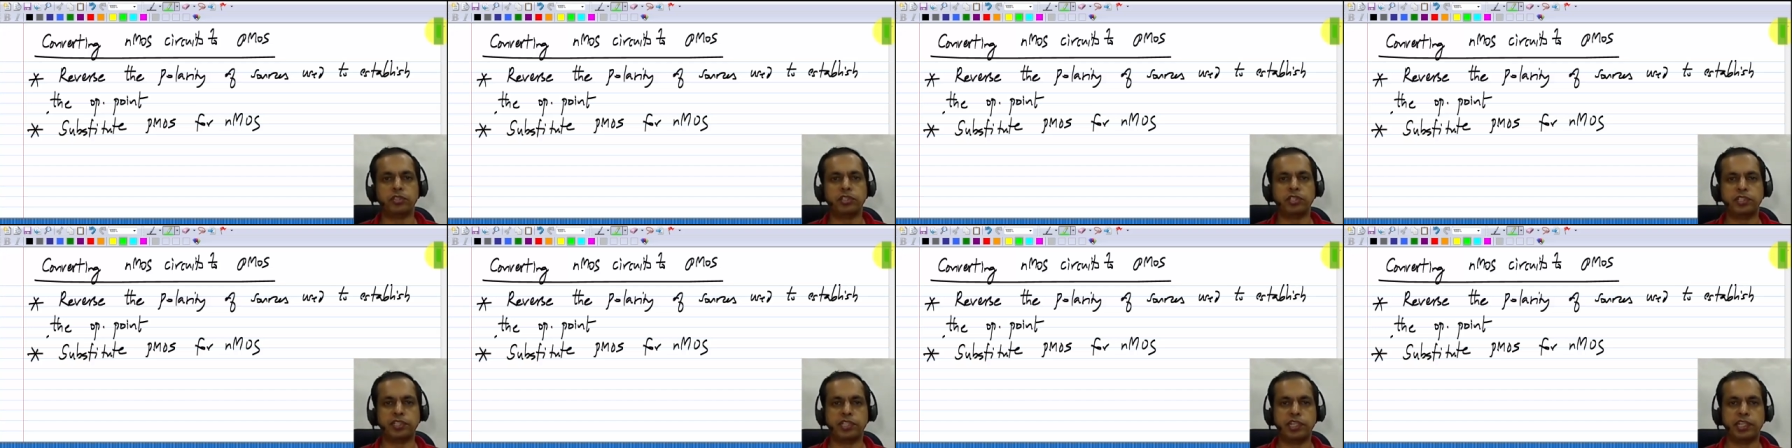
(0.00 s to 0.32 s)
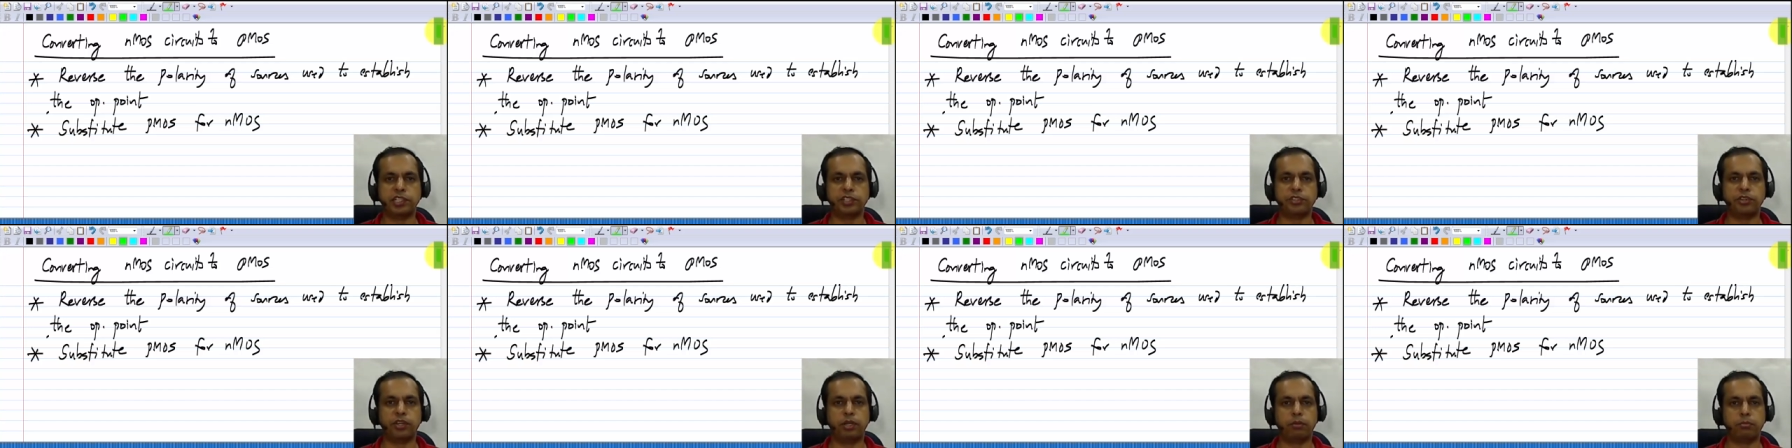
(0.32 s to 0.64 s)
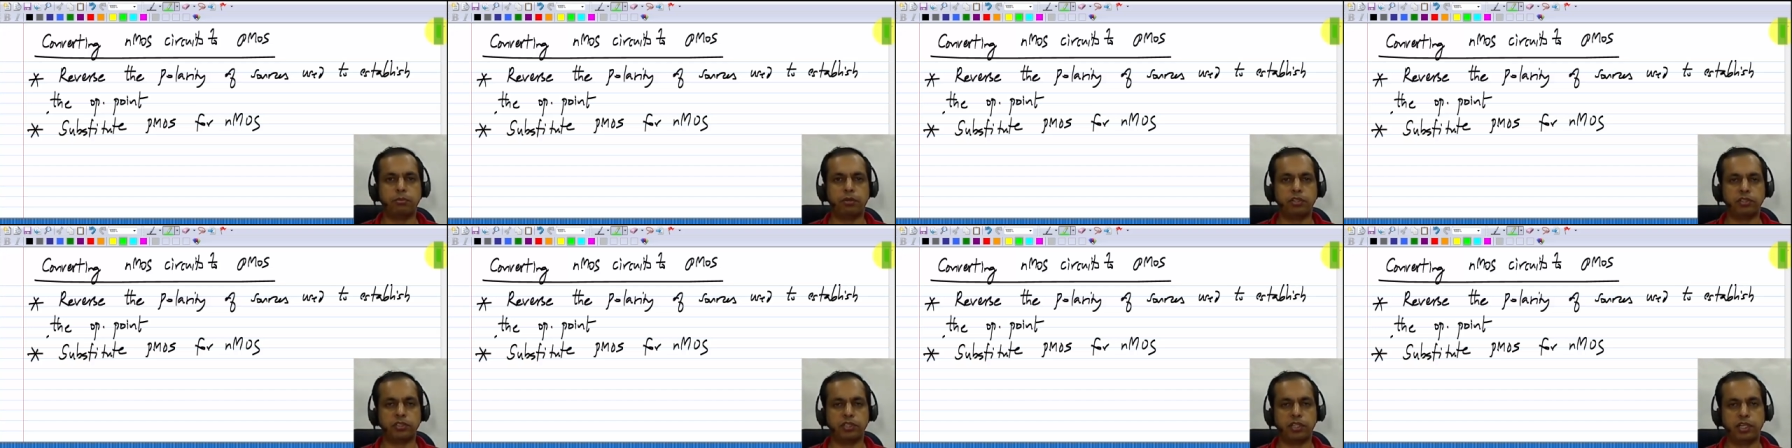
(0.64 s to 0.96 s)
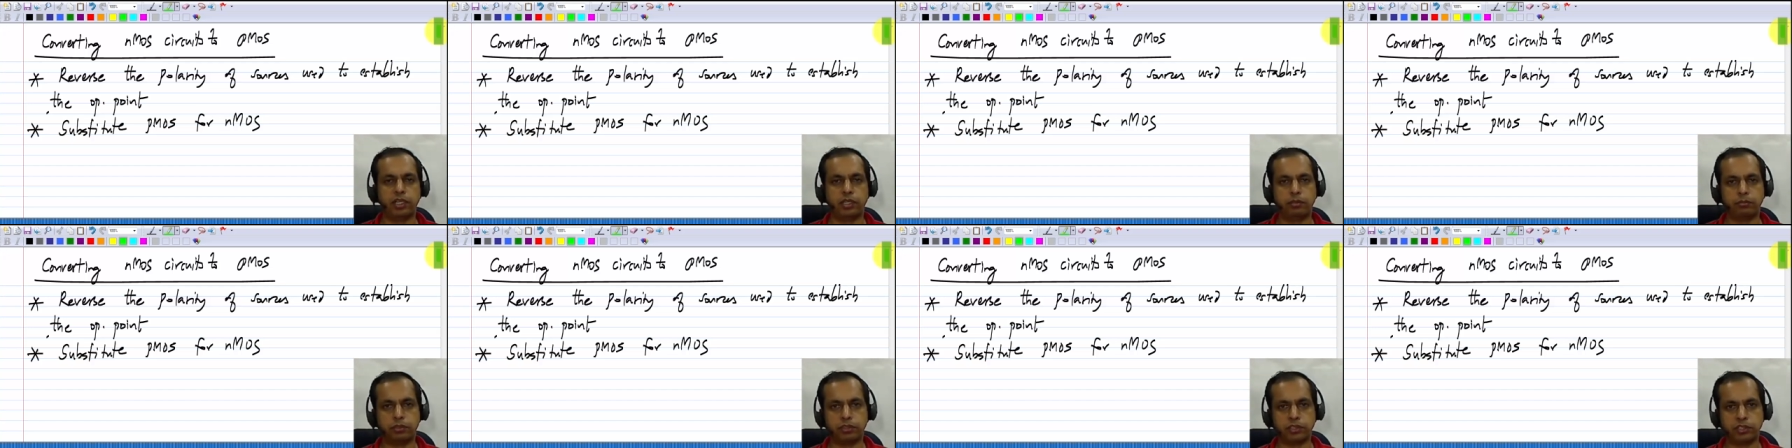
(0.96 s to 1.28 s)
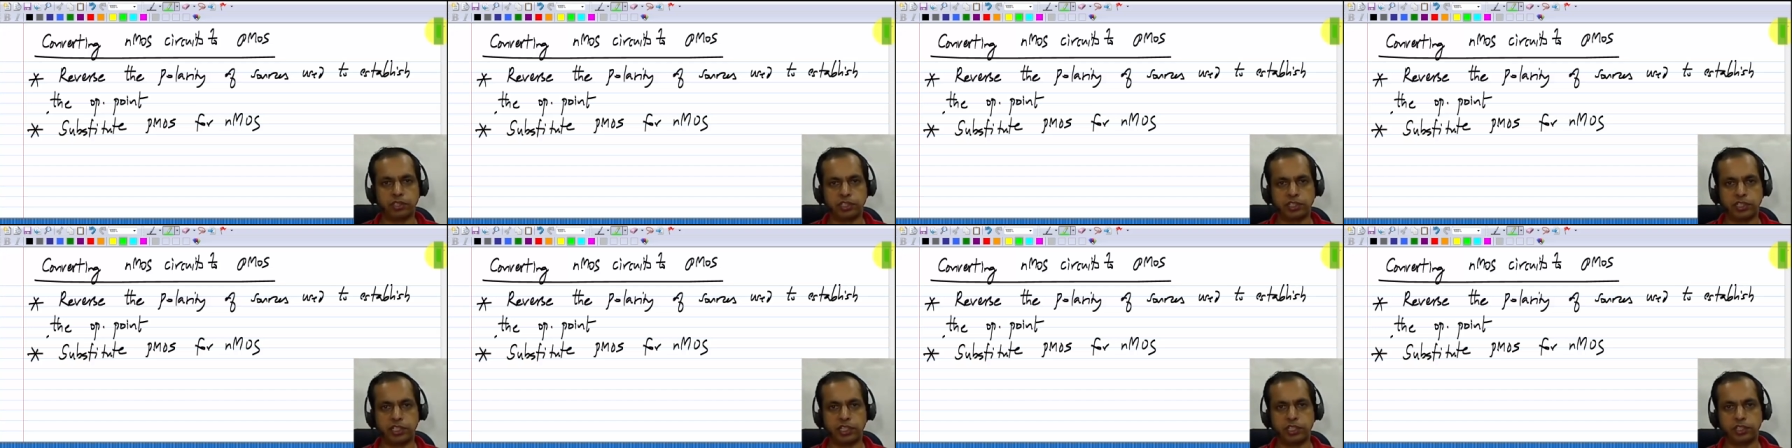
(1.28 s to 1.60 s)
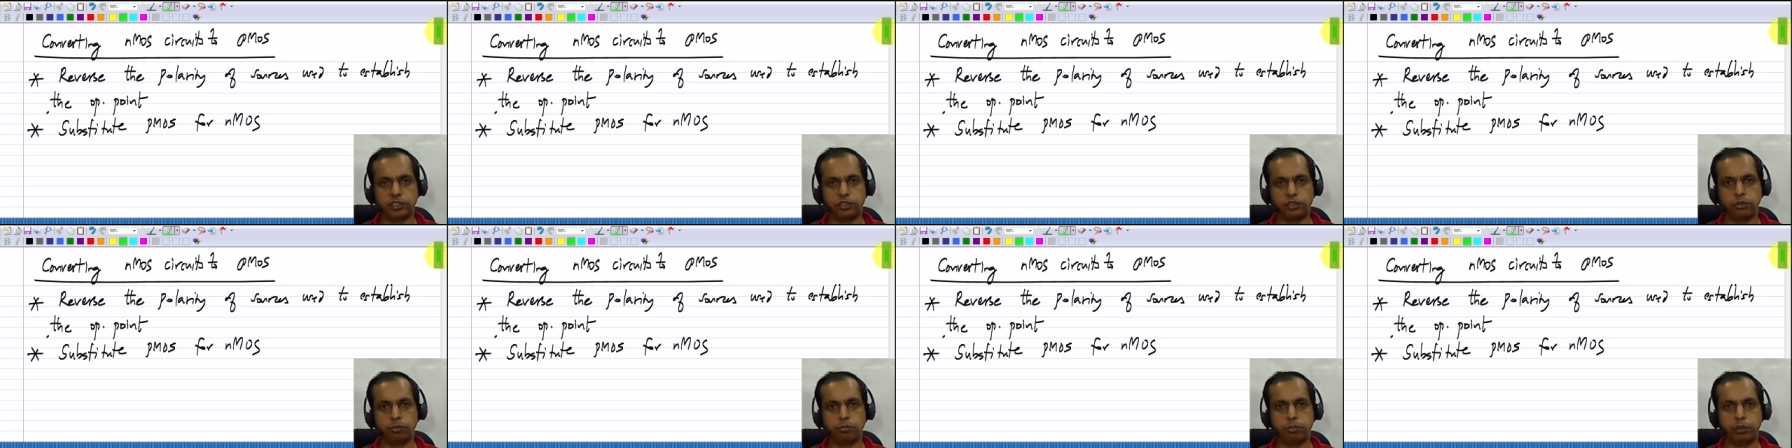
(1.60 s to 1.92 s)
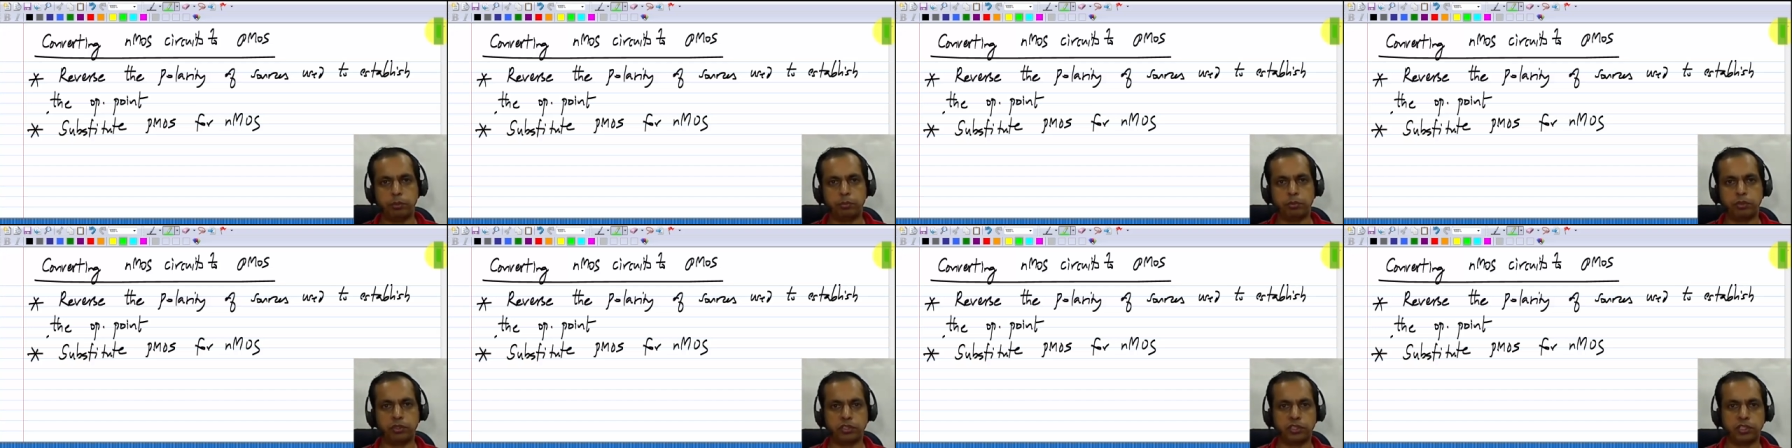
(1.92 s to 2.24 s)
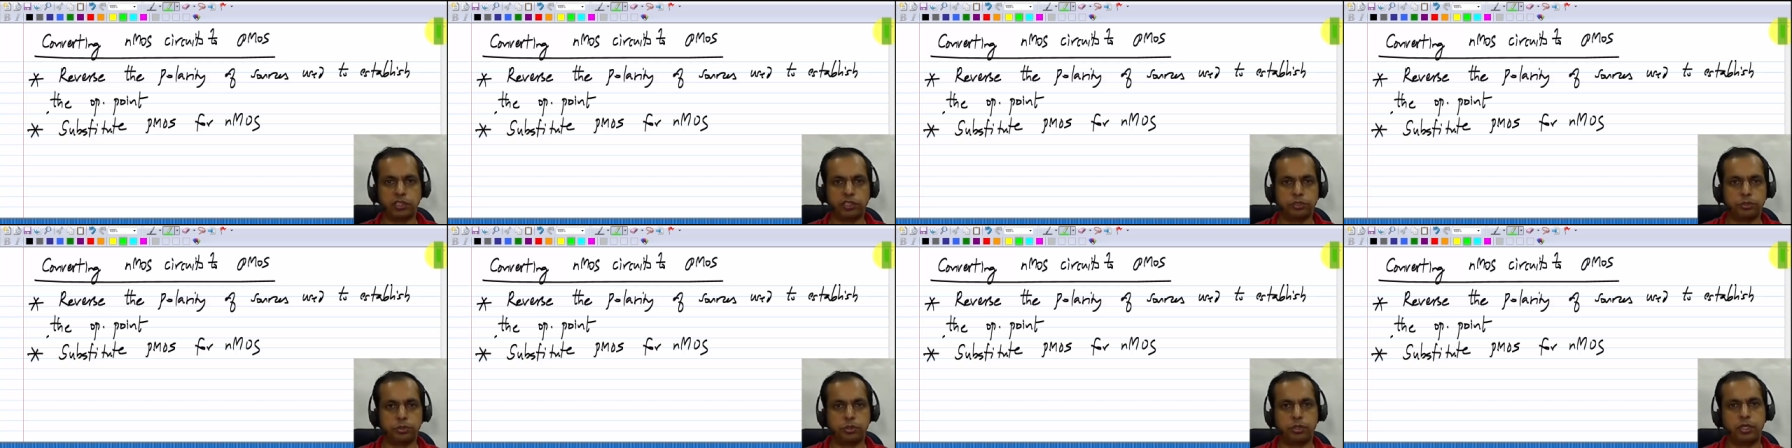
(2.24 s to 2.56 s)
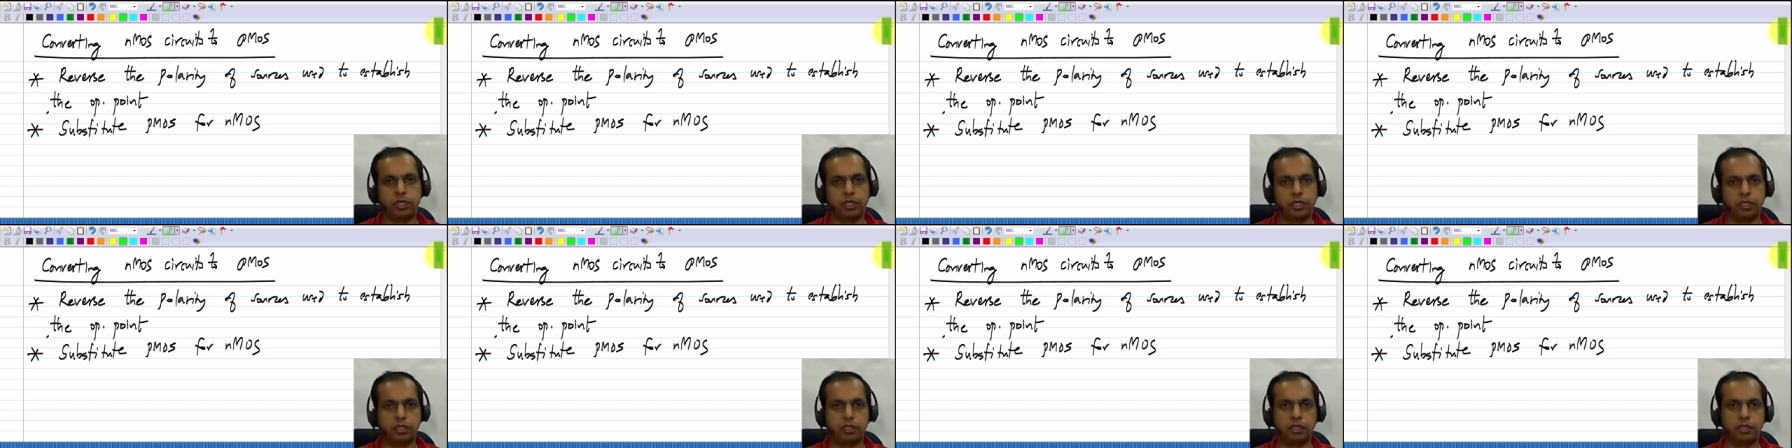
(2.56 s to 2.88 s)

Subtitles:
is changed to NMOS and NMOS is changed to PMOS and so on.